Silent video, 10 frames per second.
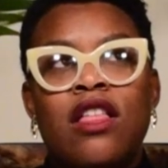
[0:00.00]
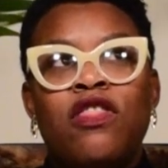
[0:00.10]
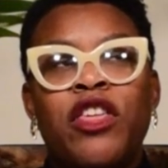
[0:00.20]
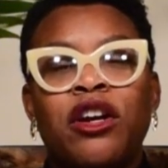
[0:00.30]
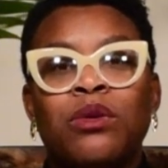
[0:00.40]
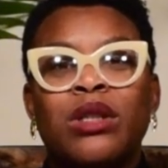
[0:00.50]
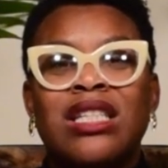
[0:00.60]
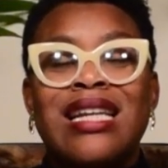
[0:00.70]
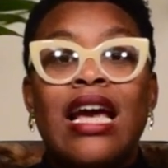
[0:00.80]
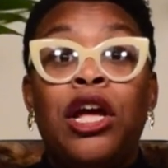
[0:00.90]
there
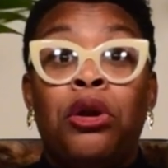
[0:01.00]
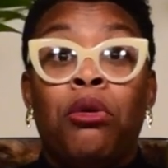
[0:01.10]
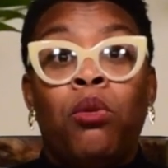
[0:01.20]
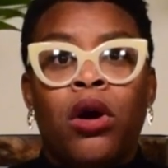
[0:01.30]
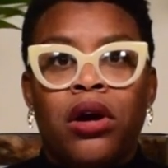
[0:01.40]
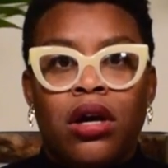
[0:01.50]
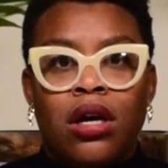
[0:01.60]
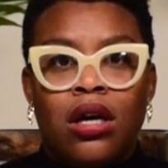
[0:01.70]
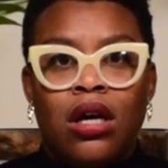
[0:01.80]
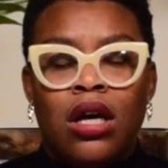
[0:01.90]
was an inner
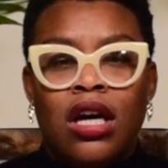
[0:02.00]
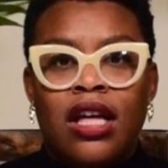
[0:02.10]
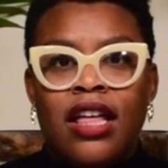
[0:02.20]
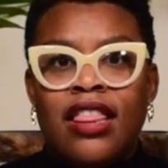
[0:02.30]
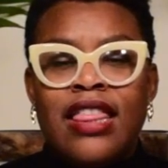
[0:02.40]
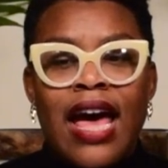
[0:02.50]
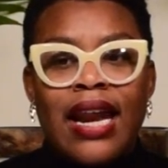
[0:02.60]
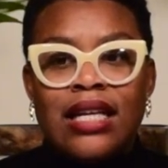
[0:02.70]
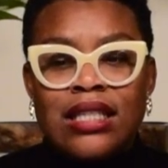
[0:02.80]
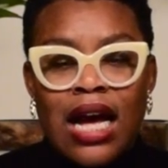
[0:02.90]
work that
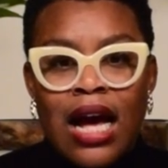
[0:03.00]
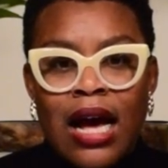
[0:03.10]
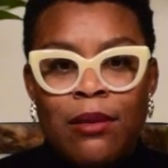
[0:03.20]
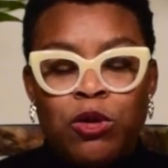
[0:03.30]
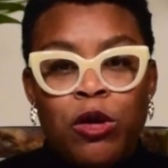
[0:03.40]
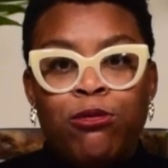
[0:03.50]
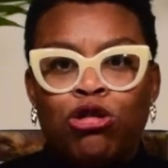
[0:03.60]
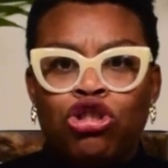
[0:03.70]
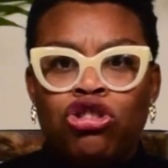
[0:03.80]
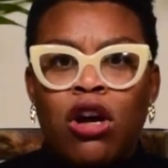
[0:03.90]
at times
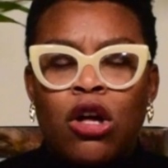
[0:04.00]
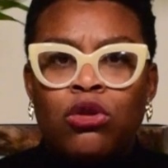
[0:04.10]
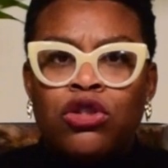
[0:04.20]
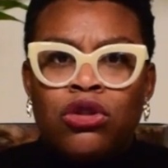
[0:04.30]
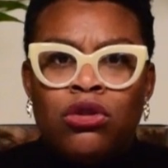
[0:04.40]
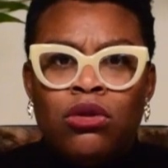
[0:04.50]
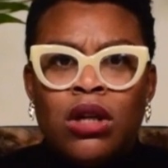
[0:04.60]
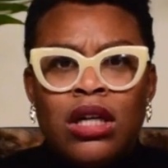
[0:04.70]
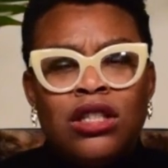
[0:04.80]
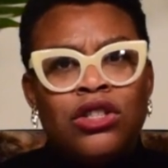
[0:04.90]
people struggle to